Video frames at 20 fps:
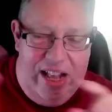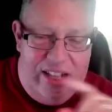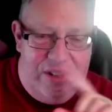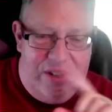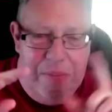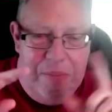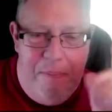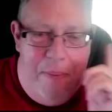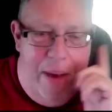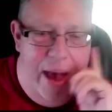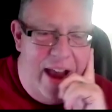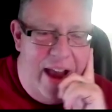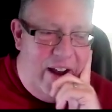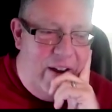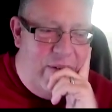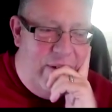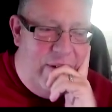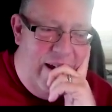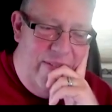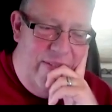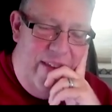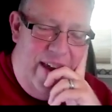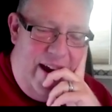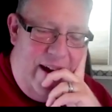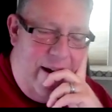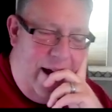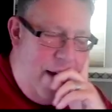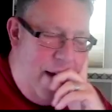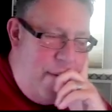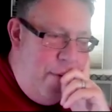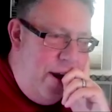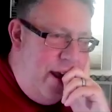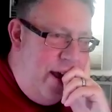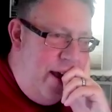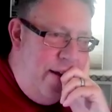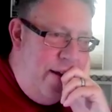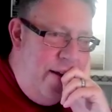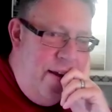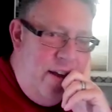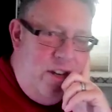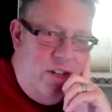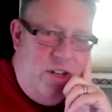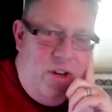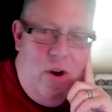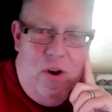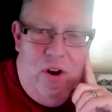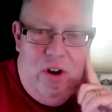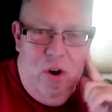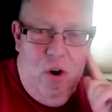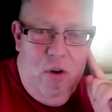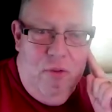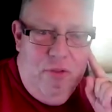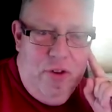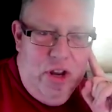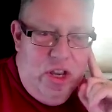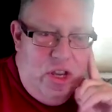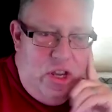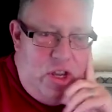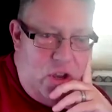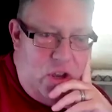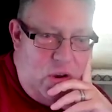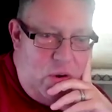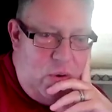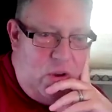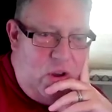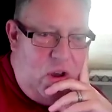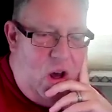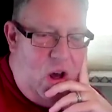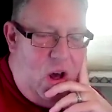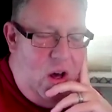got some background there, I want to turn it over to you,